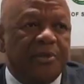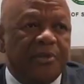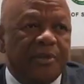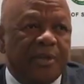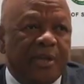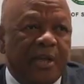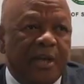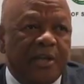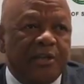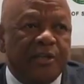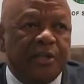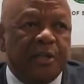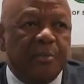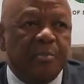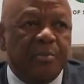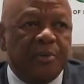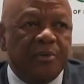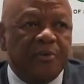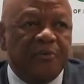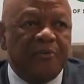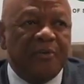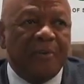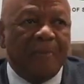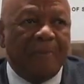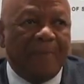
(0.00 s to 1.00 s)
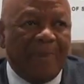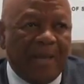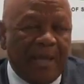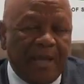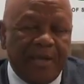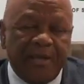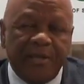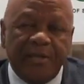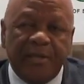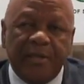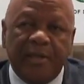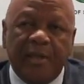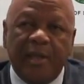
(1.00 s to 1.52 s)
regarding improving
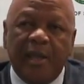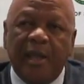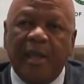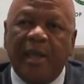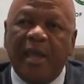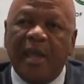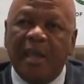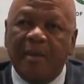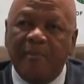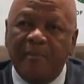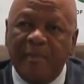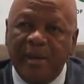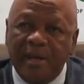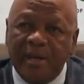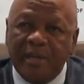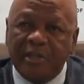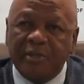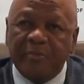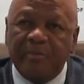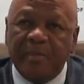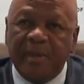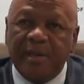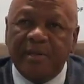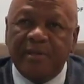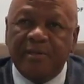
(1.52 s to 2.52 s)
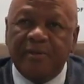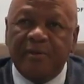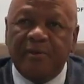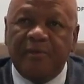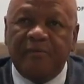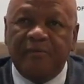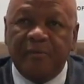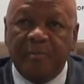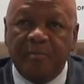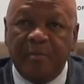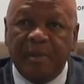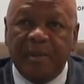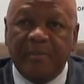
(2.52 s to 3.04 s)
planning and management of
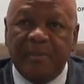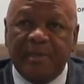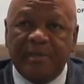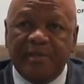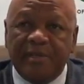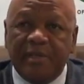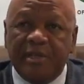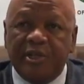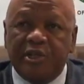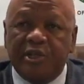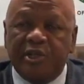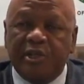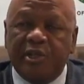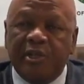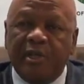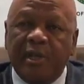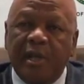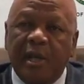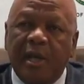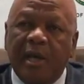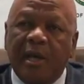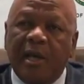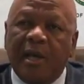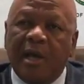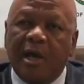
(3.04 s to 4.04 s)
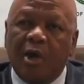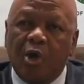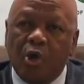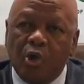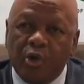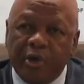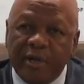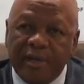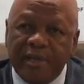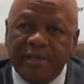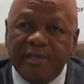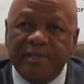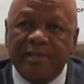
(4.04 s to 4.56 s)
implementation are
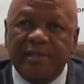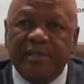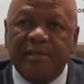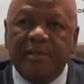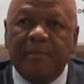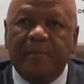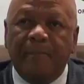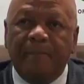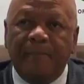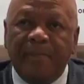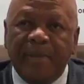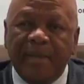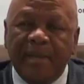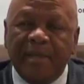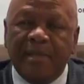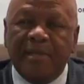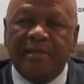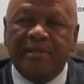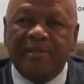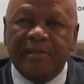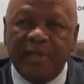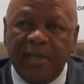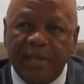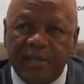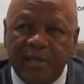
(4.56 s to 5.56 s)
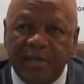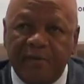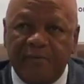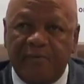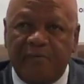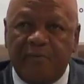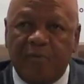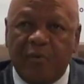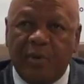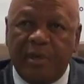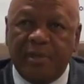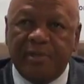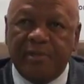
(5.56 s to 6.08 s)
already being taken
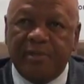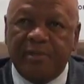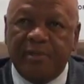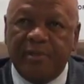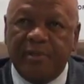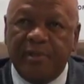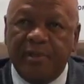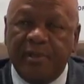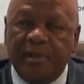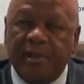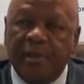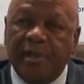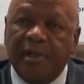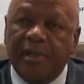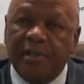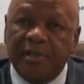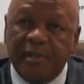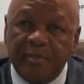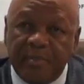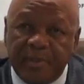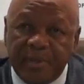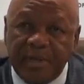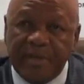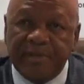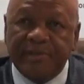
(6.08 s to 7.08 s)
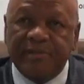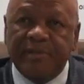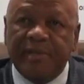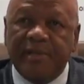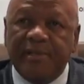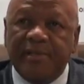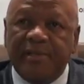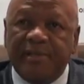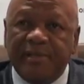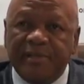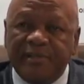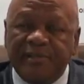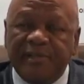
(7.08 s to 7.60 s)
forward. The
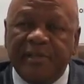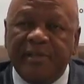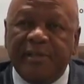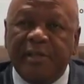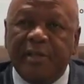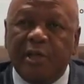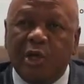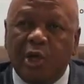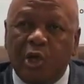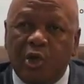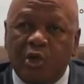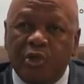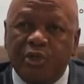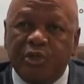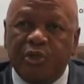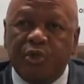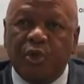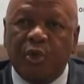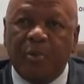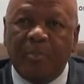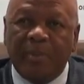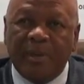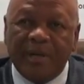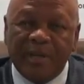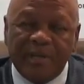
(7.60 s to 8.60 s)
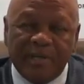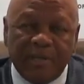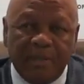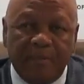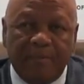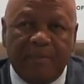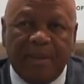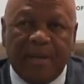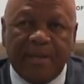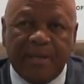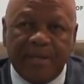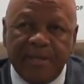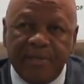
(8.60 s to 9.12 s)
President recently launched Operation
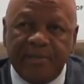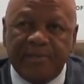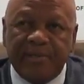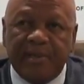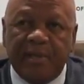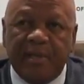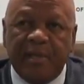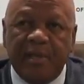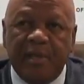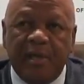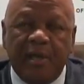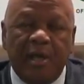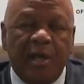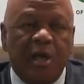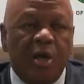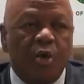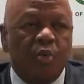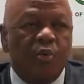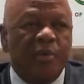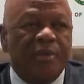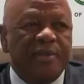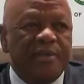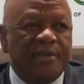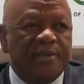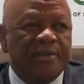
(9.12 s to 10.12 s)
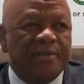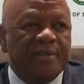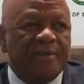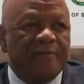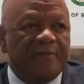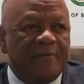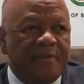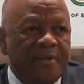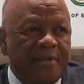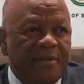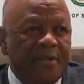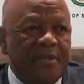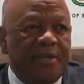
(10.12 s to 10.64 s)
Pakisa, which is a
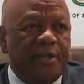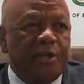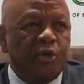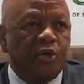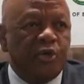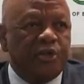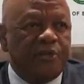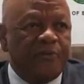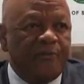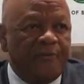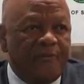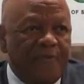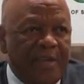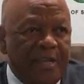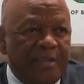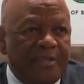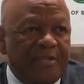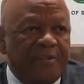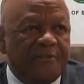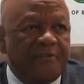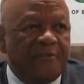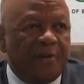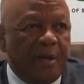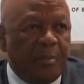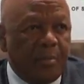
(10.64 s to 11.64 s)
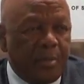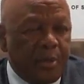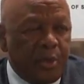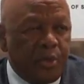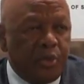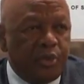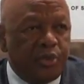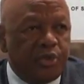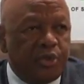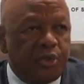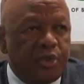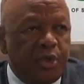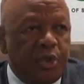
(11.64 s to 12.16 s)
very innovative
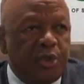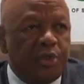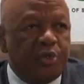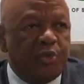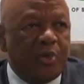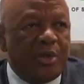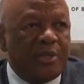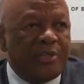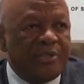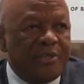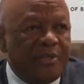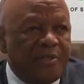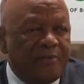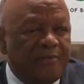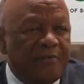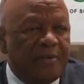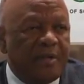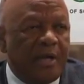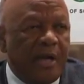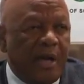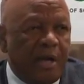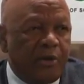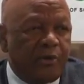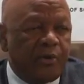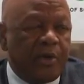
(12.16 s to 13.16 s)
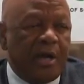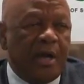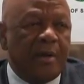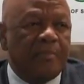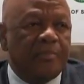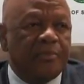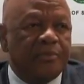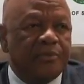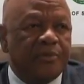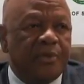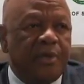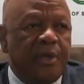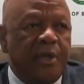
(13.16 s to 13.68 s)
approach to achieving
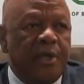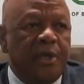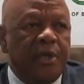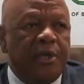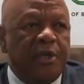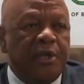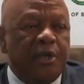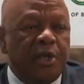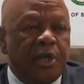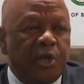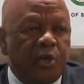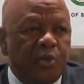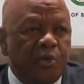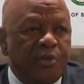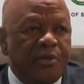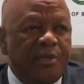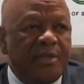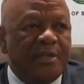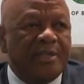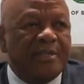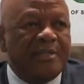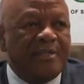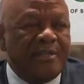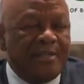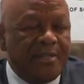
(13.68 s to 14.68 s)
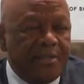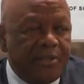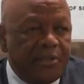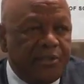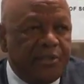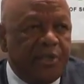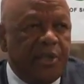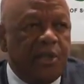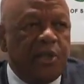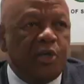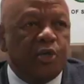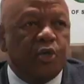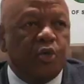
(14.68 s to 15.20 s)
outcomes, including
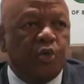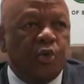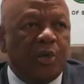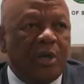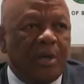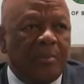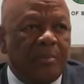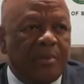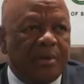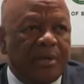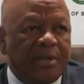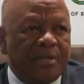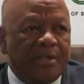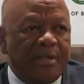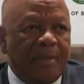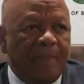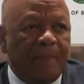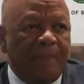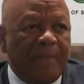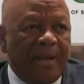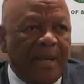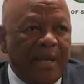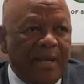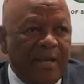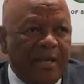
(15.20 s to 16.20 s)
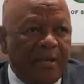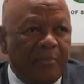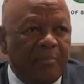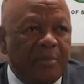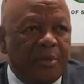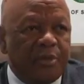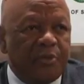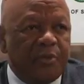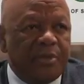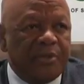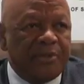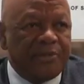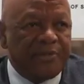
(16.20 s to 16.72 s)
detailed collaborating planning
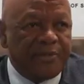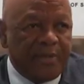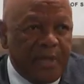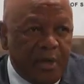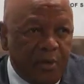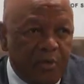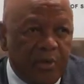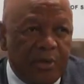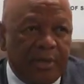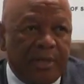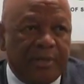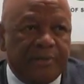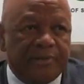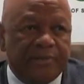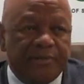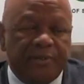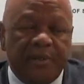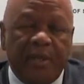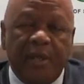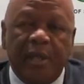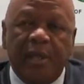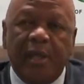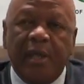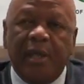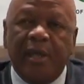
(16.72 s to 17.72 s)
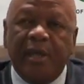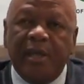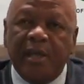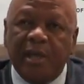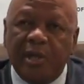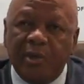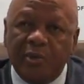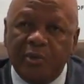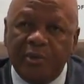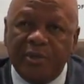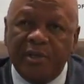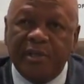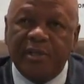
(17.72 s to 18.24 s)
between stakeholders,
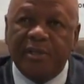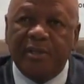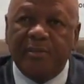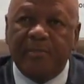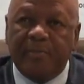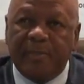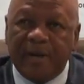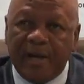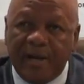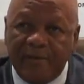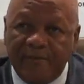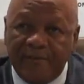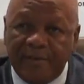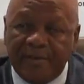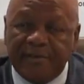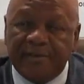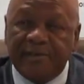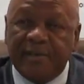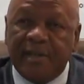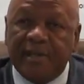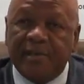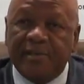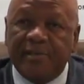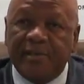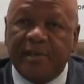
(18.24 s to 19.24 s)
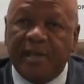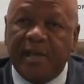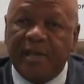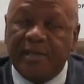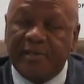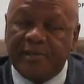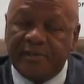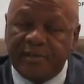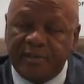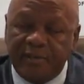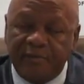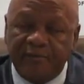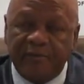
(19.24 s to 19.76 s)
including the private sector and
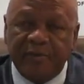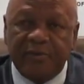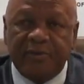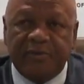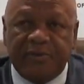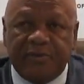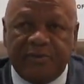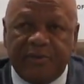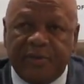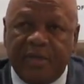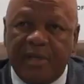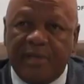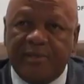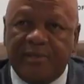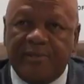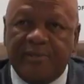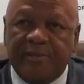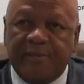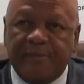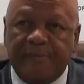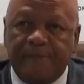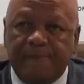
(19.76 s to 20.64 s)
civil society.